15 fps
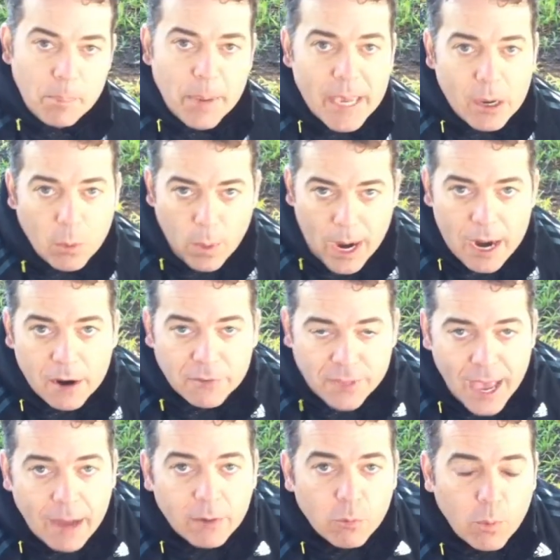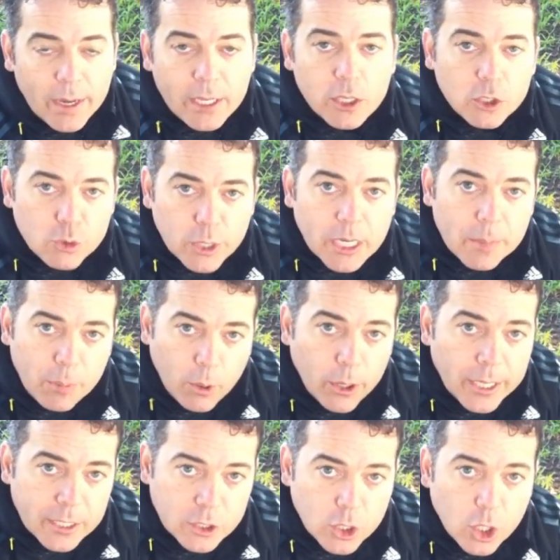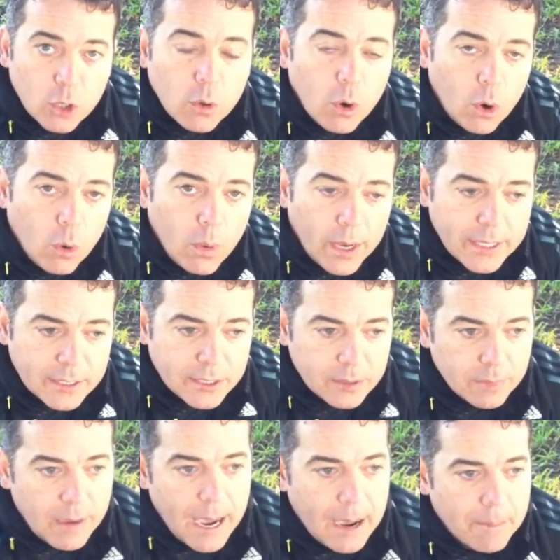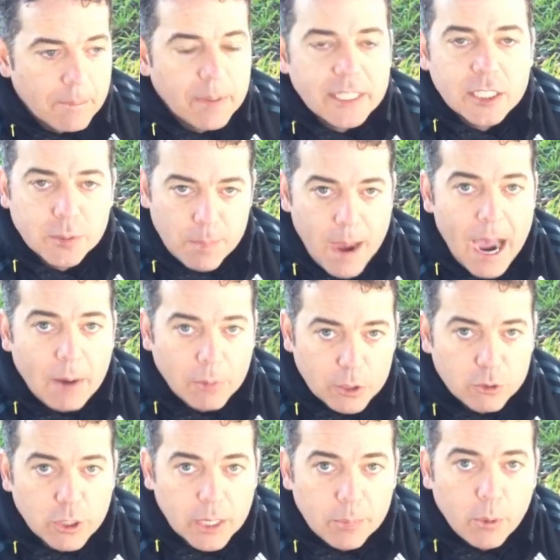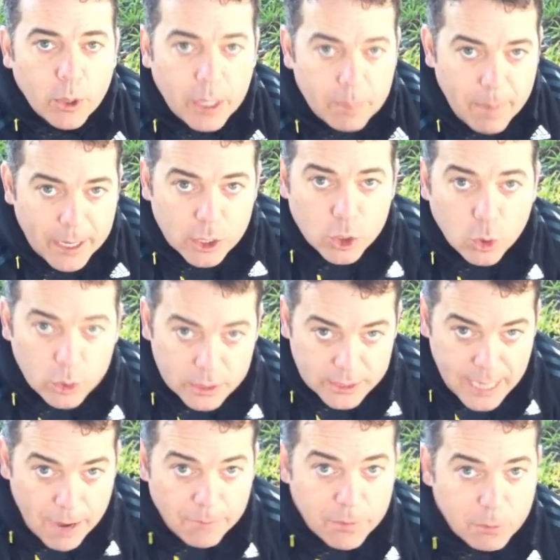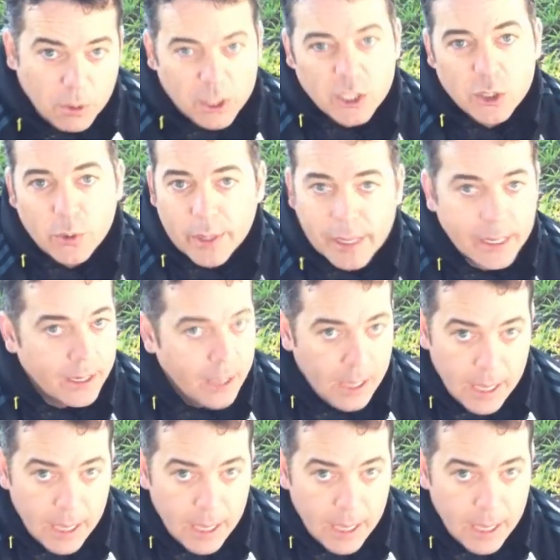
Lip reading: be aware of that. When you're trigger pointing too, always be smart with trigger pointing. Make sure it's comfy while you're doing it.